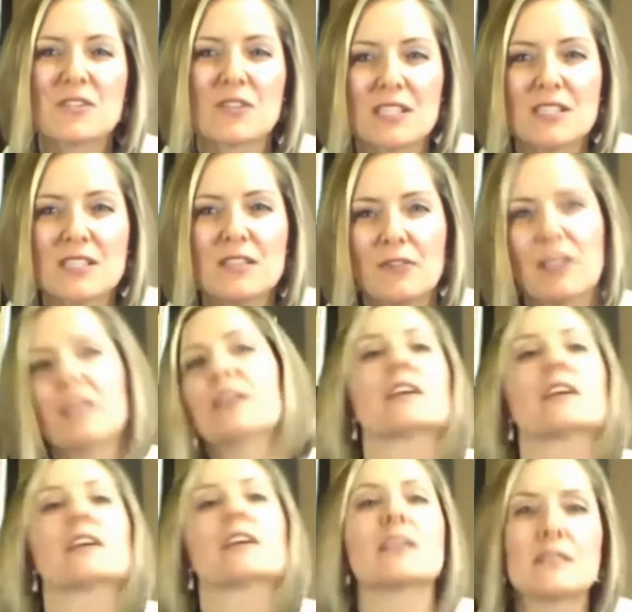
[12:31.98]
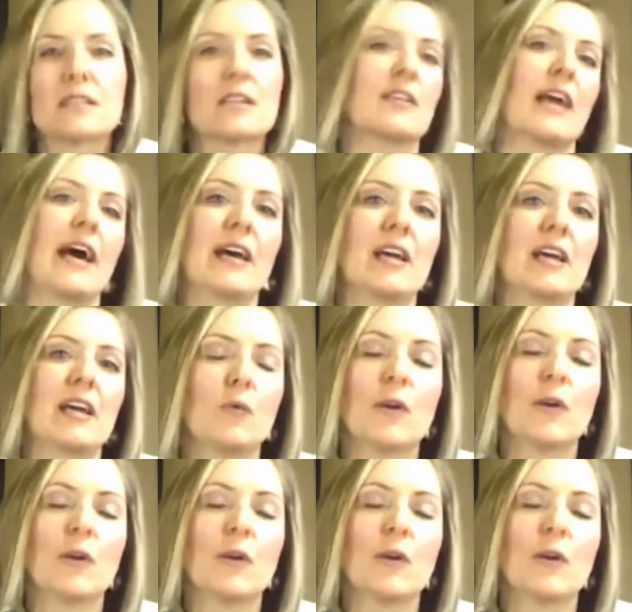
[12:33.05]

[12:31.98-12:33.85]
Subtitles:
So I just invite you to consider that.